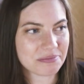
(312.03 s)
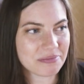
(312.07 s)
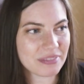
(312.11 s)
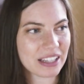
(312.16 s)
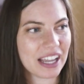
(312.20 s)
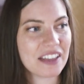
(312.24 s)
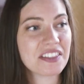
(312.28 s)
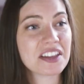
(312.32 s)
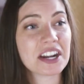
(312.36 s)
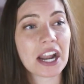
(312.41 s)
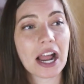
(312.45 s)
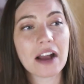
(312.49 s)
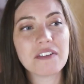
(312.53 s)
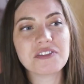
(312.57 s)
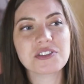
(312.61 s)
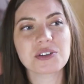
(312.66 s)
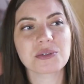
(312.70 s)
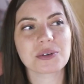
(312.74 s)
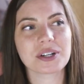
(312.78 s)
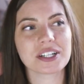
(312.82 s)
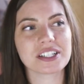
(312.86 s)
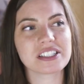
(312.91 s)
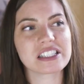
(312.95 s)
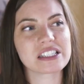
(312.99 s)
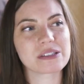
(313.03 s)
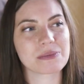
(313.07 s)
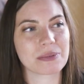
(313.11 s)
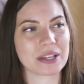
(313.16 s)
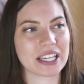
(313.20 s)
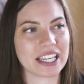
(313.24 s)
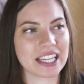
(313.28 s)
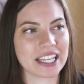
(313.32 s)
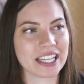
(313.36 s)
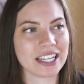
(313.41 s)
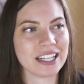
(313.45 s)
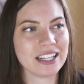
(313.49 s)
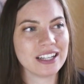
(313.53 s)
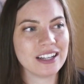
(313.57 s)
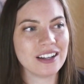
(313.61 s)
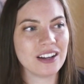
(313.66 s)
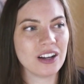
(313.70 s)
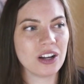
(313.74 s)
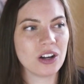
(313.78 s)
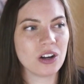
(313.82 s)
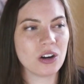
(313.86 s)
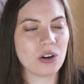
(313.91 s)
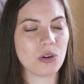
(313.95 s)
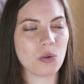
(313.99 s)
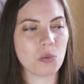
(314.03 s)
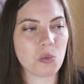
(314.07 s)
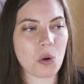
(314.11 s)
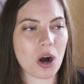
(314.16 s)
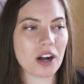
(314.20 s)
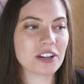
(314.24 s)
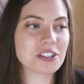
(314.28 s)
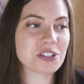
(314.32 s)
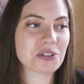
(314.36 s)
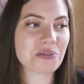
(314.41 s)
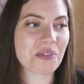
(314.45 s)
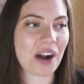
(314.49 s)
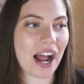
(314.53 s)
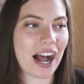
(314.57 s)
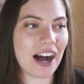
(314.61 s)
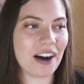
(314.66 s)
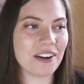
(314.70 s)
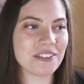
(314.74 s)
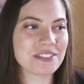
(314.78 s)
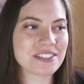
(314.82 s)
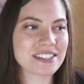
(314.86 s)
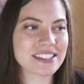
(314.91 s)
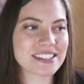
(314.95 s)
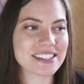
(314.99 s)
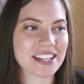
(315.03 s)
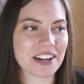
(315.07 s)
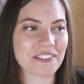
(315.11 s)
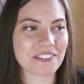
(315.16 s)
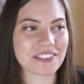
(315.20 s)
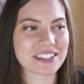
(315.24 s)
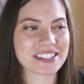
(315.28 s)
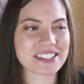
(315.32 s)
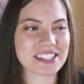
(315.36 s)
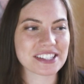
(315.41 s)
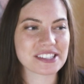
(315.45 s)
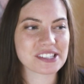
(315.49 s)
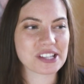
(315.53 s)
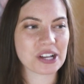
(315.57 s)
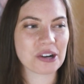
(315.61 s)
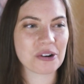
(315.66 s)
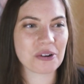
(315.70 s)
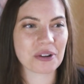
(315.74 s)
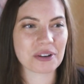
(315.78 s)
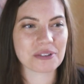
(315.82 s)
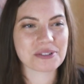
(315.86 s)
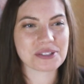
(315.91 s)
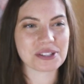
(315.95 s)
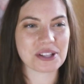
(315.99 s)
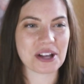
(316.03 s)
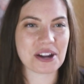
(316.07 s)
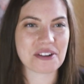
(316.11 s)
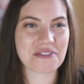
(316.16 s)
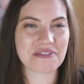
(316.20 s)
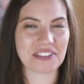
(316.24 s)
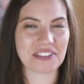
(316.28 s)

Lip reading: And then afterwards we walked around San Francisco, and it was a lot of